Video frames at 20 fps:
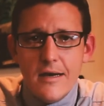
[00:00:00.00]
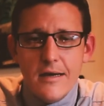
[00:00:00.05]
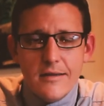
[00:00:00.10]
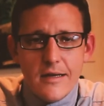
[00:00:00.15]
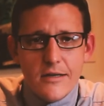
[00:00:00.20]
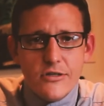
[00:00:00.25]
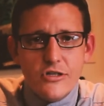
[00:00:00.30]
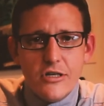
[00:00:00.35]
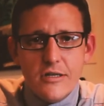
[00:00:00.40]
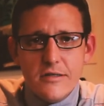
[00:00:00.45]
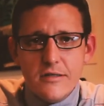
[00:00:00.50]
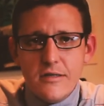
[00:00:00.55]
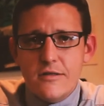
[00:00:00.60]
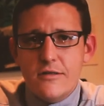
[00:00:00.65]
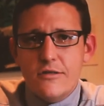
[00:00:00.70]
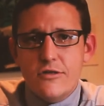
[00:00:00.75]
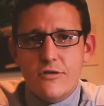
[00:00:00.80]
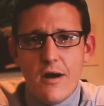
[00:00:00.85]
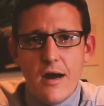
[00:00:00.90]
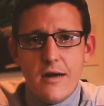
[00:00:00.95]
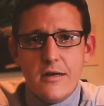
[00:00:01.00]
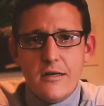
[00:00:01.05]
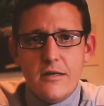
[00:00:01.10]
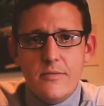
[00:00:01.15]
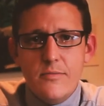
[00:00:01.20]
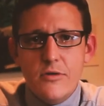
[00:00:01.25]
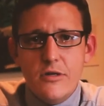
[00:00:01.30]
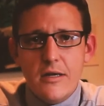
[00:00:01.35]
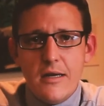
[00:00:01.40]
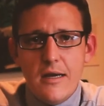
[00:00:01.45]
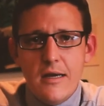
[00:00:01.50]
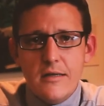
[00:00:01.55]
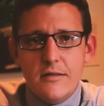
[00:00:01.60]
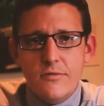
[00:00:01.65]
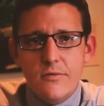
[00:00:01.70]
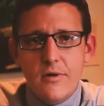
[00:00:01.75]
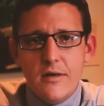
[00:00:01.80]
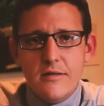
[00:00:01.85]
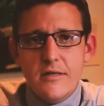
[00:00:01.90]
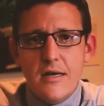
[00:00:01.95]
that Jesus is trying to communicate
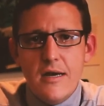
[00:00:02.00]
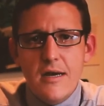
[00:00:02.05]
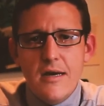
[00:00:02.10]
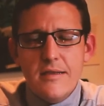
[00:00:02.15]
to us